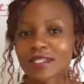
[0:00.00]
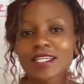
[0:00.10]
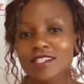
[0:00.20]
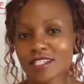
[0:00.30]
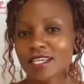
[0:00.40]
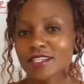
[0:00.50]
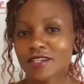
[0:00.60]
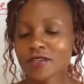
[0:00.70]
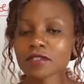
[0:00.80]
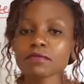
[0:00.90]
Stay
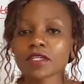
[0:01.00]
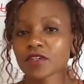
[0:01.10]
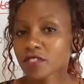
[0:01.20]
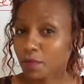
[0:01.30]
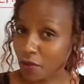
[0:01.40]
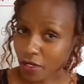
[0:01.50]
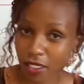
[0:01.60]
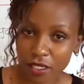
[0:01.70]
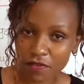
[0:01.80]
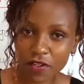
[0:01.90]
tuned because I'm going
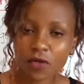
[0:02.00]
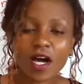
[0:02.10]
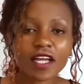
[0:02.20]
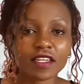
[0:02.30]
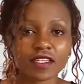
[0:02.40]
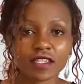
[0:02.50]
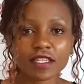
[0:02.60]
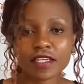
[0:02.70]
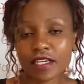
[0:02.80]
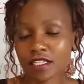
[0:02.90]
to give you a
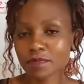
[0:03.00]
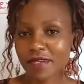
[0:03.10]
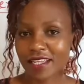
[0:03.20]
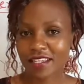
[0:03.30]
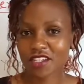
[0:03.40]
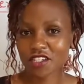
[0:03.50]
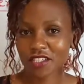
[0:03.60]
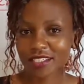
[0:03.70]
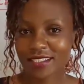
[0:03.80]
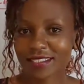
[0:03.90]
detailed explanation.